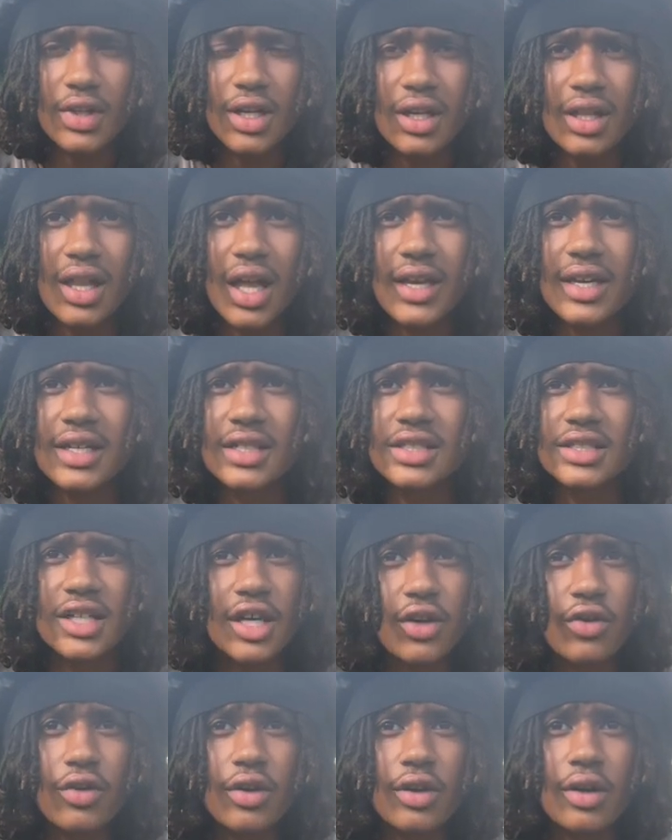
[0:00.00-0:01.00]
Like
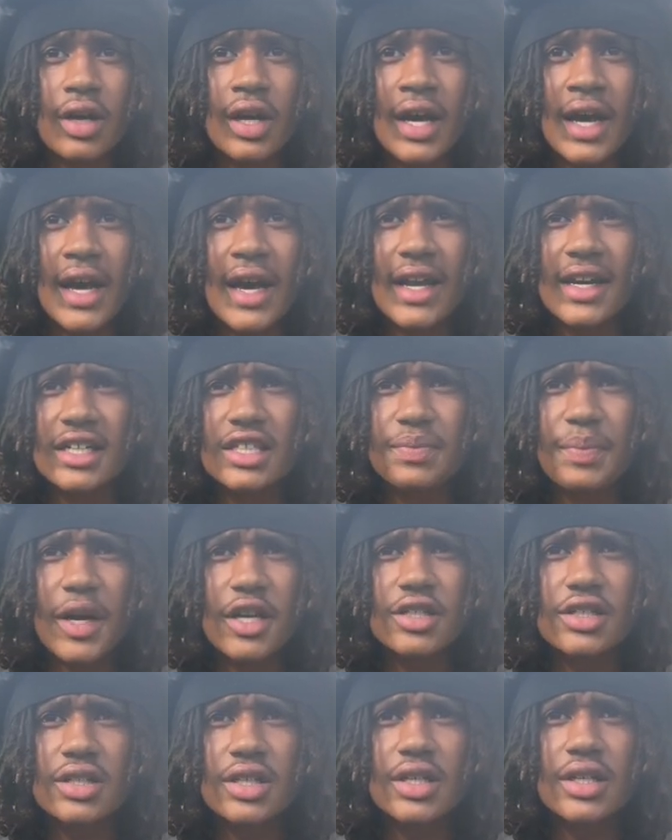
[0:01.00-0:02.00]
etc. And
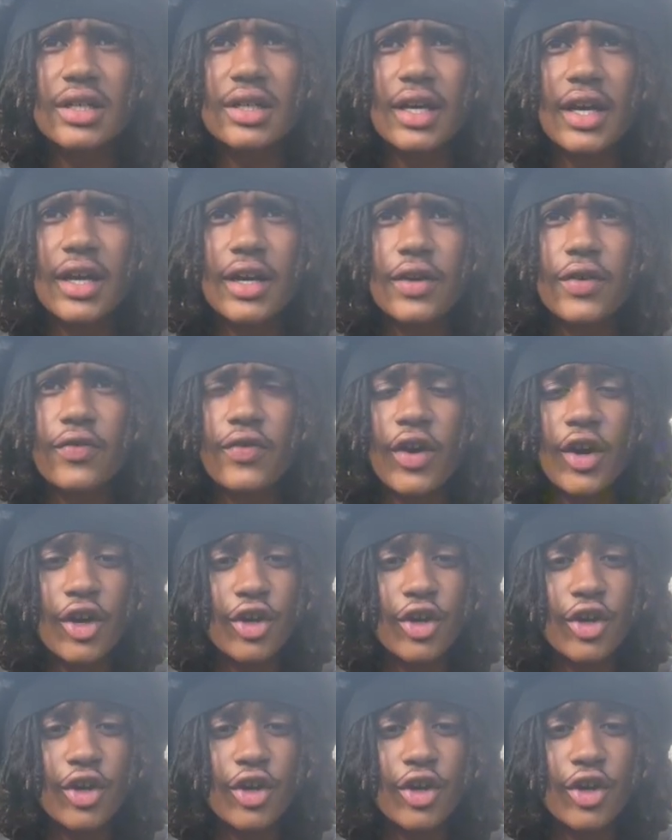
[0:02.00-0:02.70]
especially if